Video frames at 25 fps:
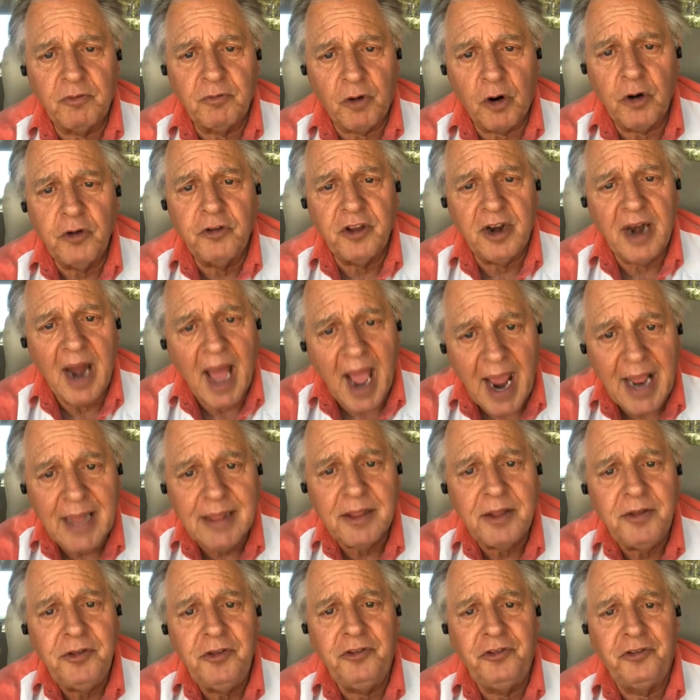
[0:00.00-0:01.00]
Virgin
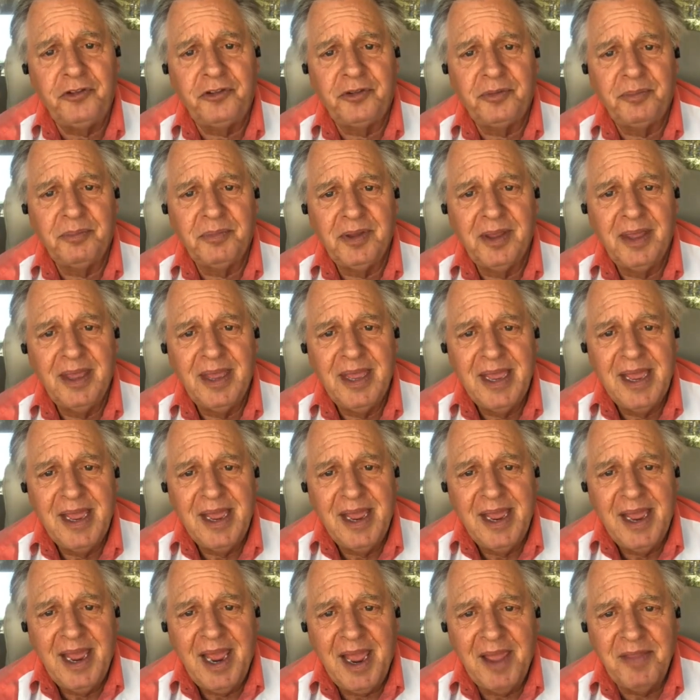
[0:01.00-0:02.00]
Islands,
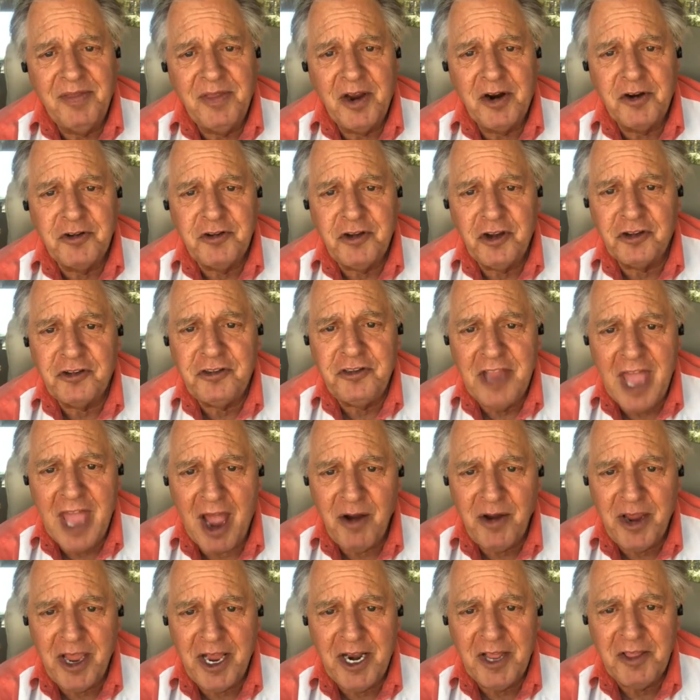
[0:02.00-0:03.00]
and they're just
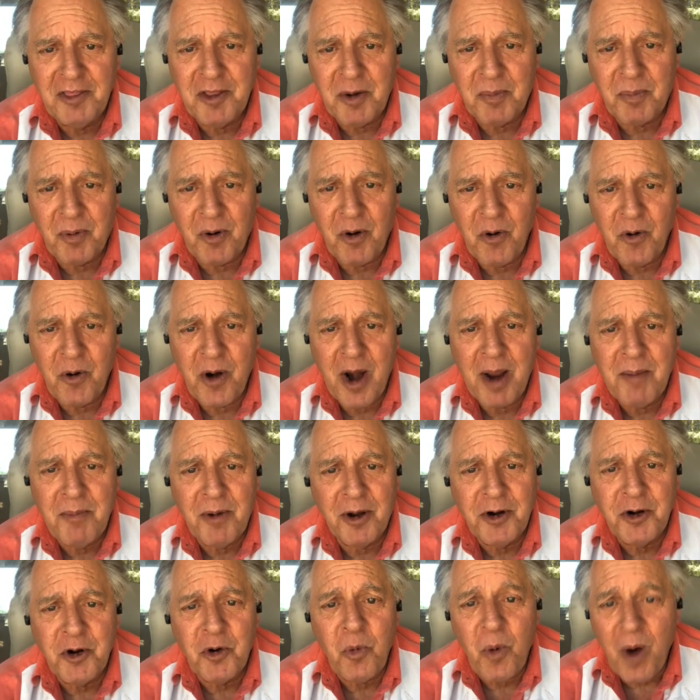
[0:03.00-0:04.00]
now getting their
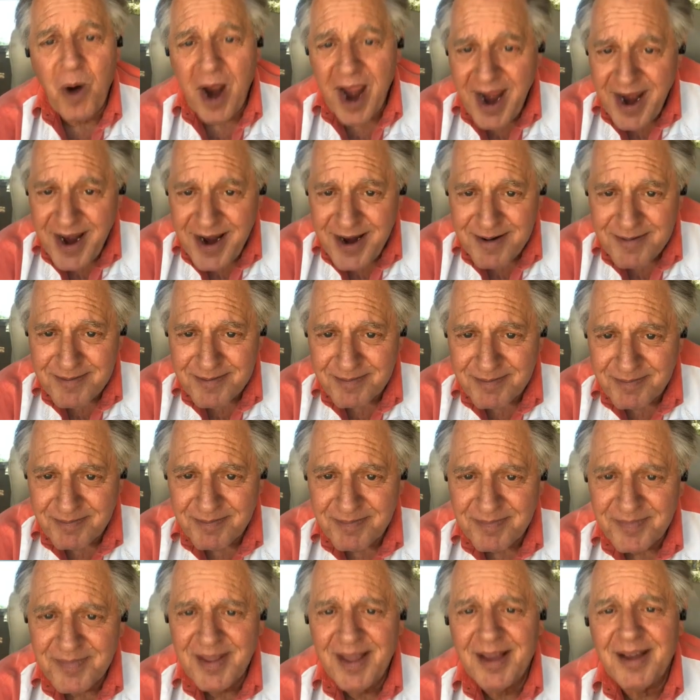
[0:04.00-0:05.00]
program underway.
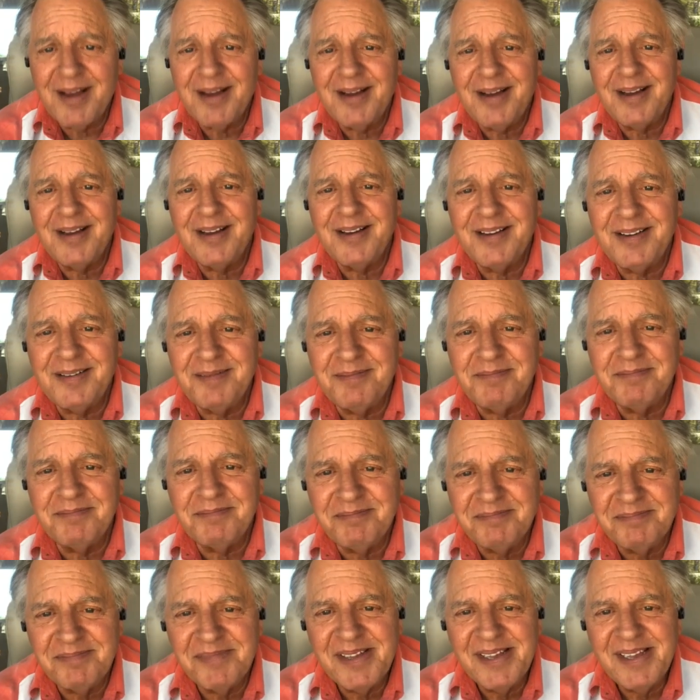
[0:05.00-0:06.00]

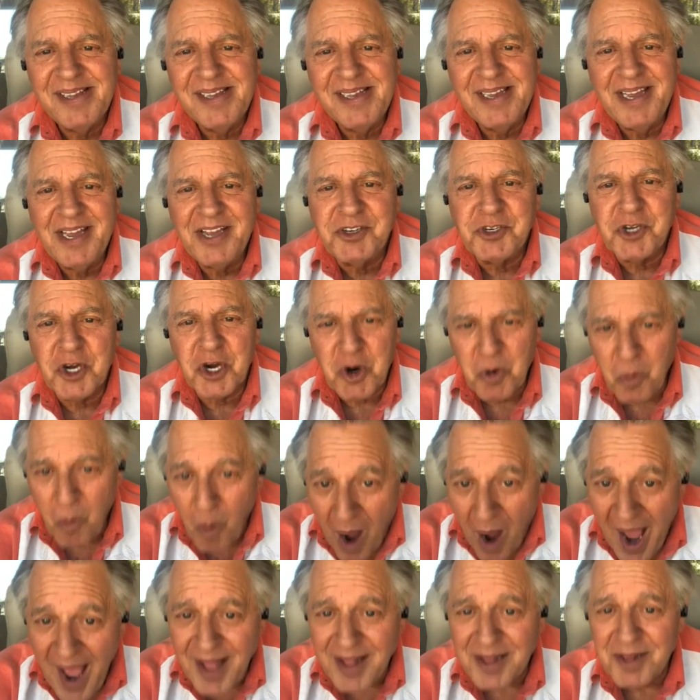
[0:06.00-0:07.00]
It took a
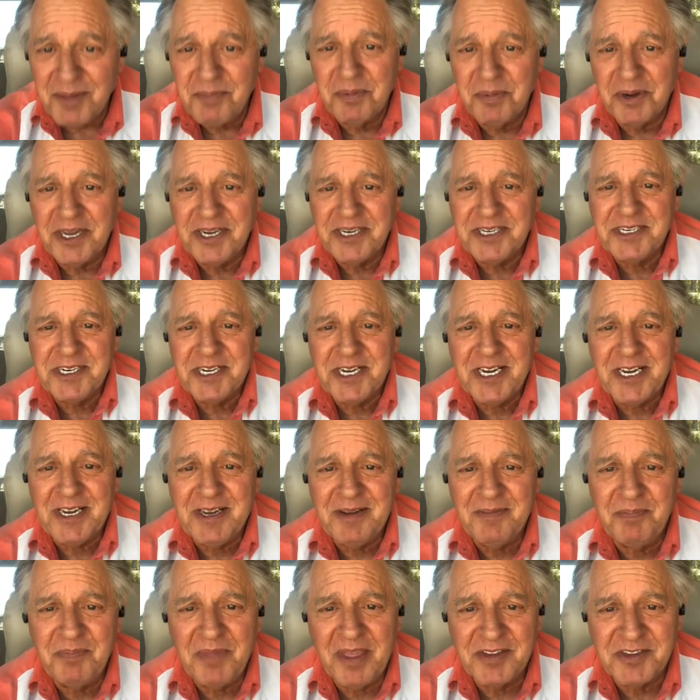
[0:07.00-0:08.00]
while, but
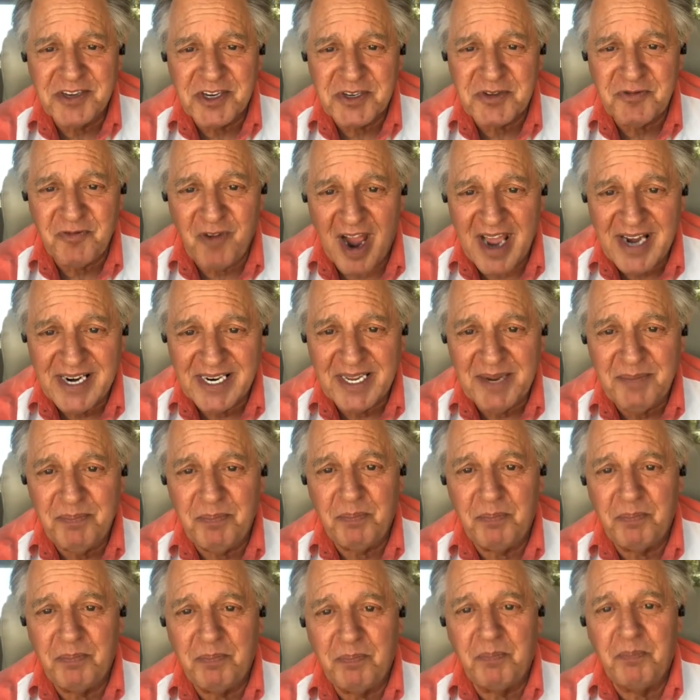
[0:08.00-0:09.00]
they just finally
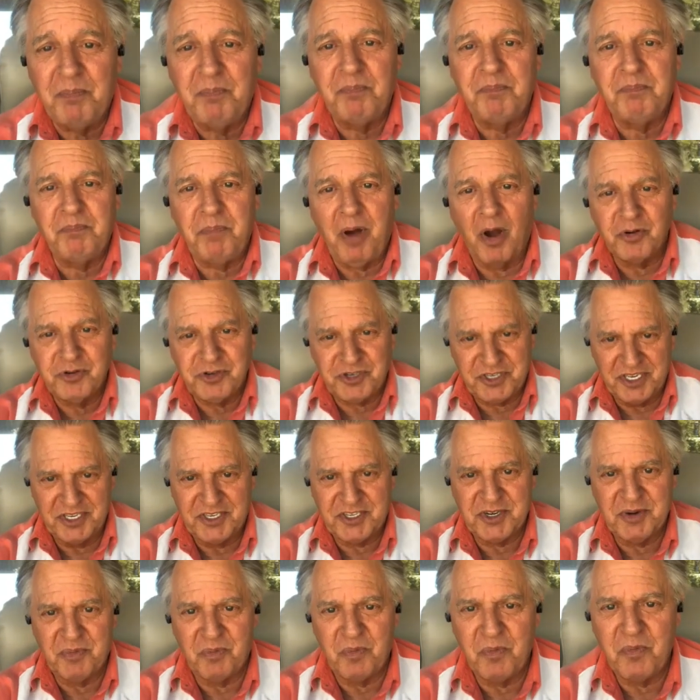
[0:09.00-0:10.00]
posted
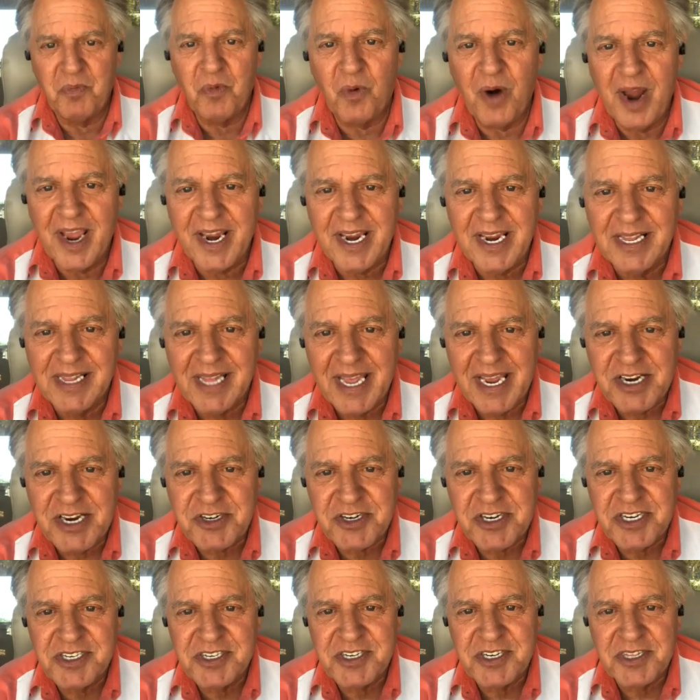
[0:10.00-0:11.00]
some
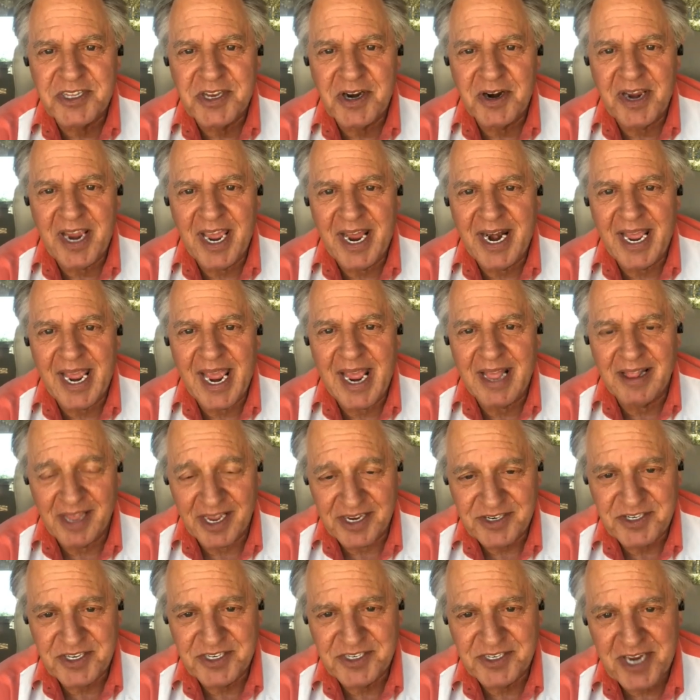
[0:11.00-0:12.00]
regulations, and they're getting
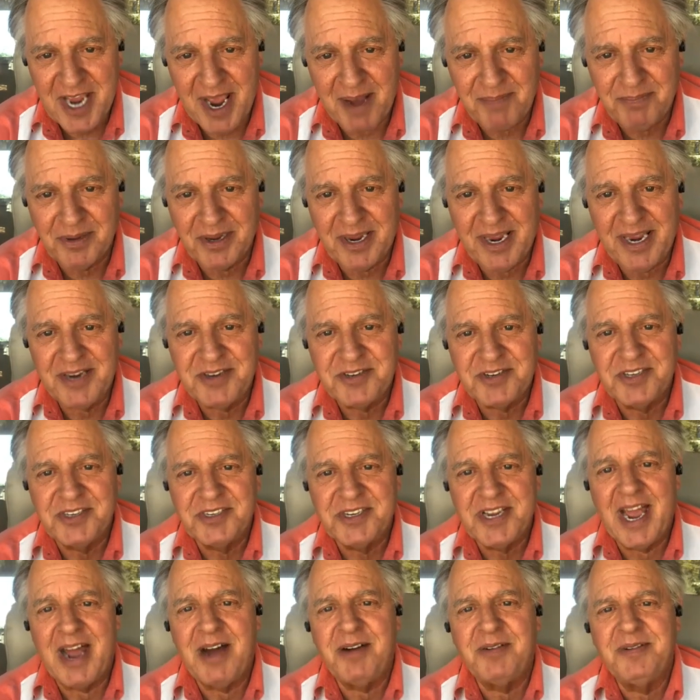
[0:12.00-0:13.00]
license
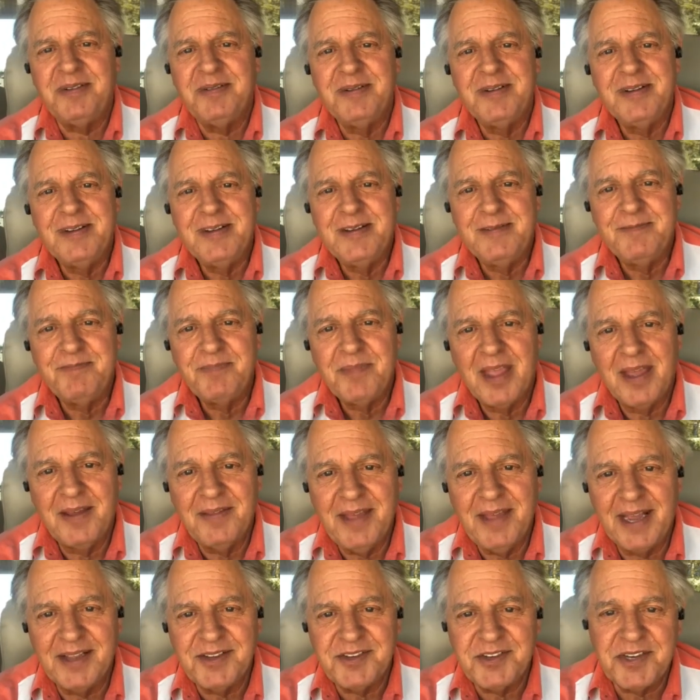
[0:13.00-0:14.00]
applications out.
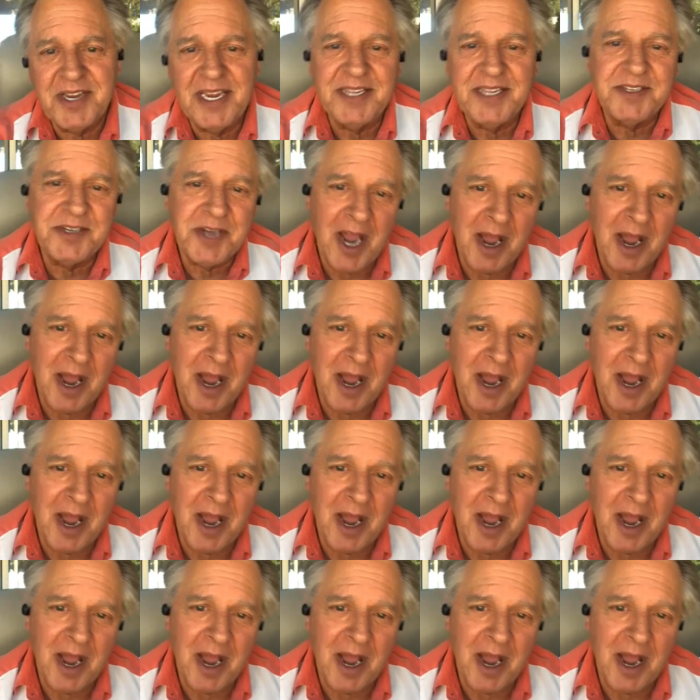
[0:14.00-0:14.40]
And that's St.